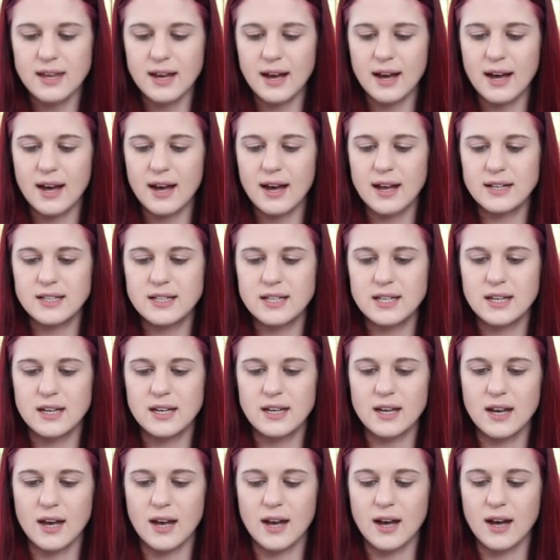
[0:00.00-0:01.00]
got
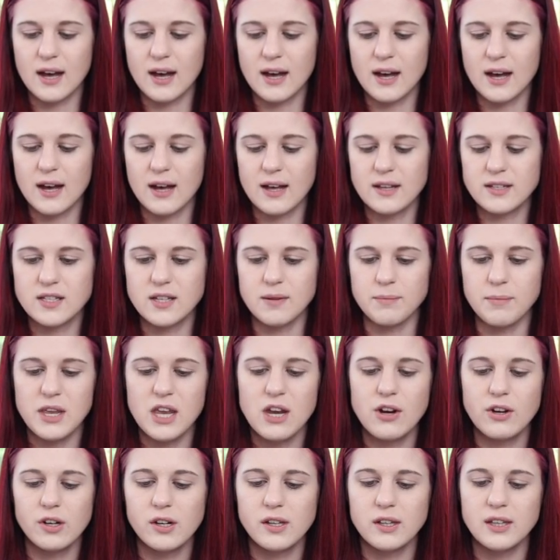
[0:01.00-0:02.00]
uh, some
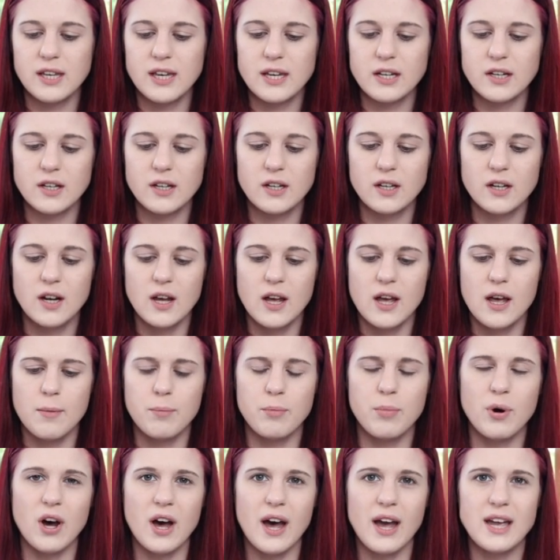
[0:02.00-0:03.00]
ear cleaner,
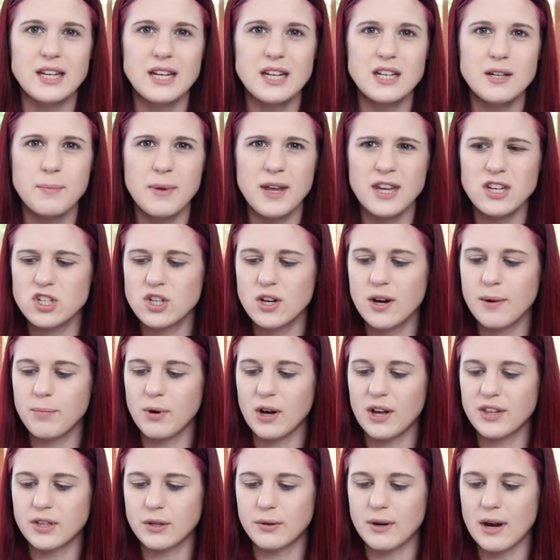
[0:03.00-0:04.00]
but I need to make sure I
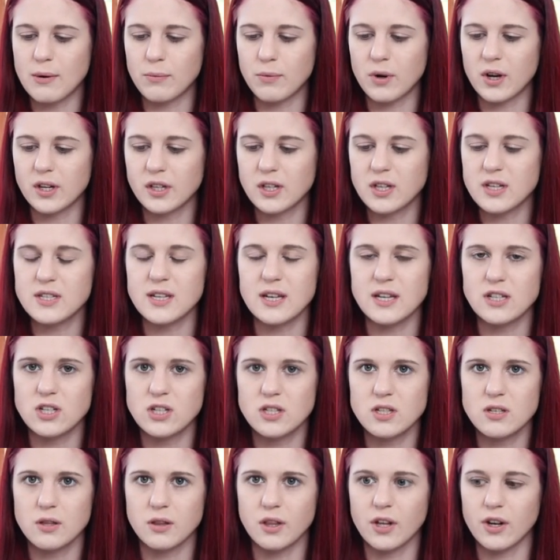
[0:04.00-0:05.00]
bought the right one because I
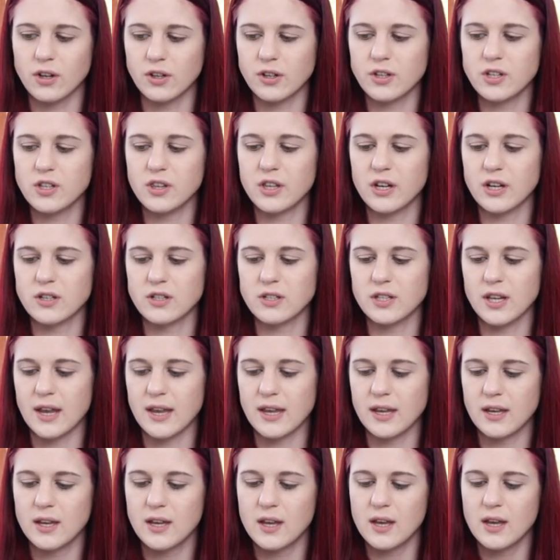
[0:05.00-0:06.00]
just learned there's like
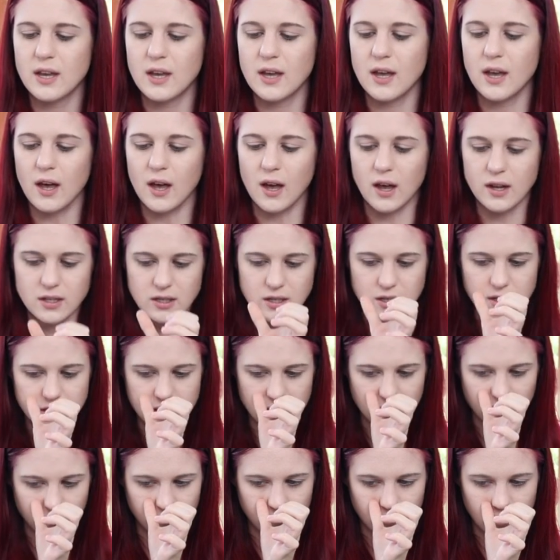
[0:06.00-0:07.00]
a
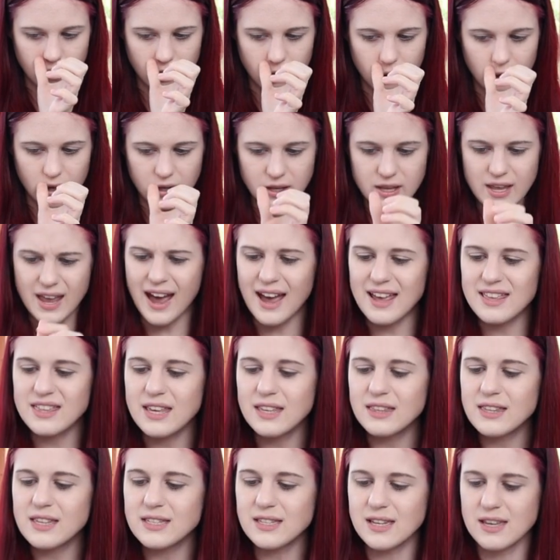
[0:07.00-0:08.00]
different, yeah, I
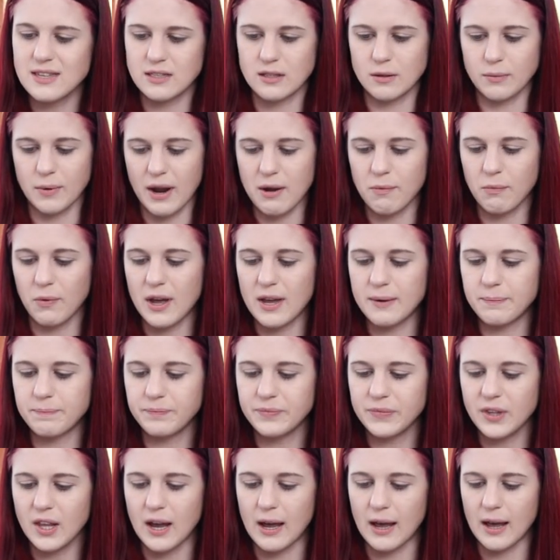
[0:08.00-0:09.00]
think this is the right one.
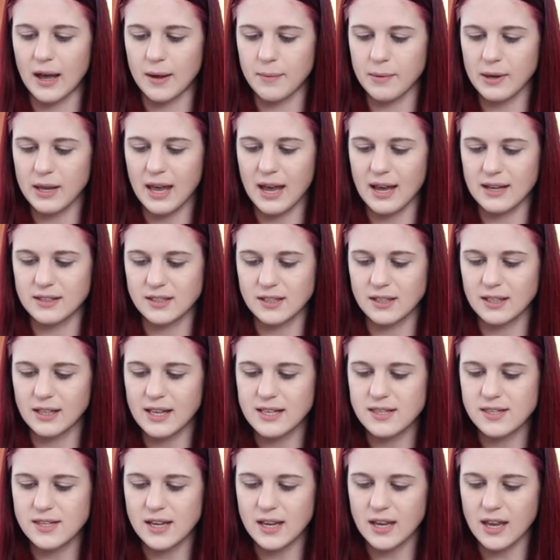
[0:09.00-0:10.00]
Um, it has
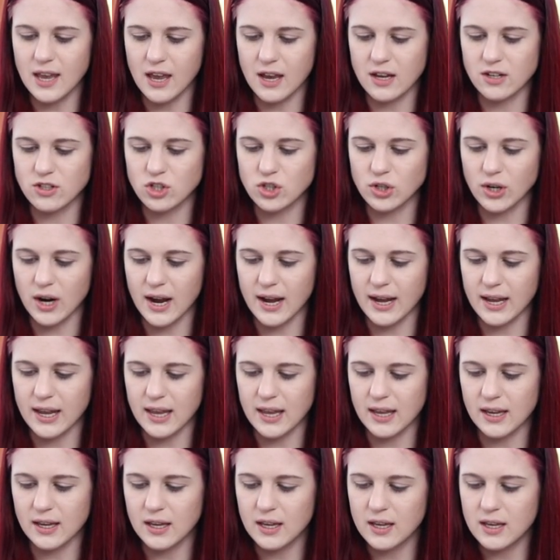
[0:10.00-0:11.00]
cleansing and
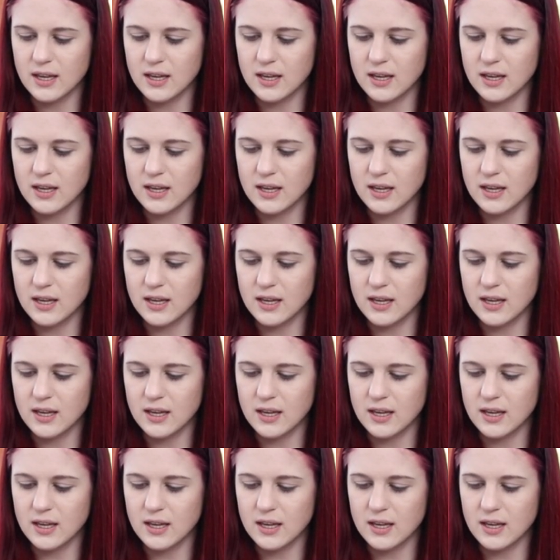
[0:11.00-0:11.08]
drying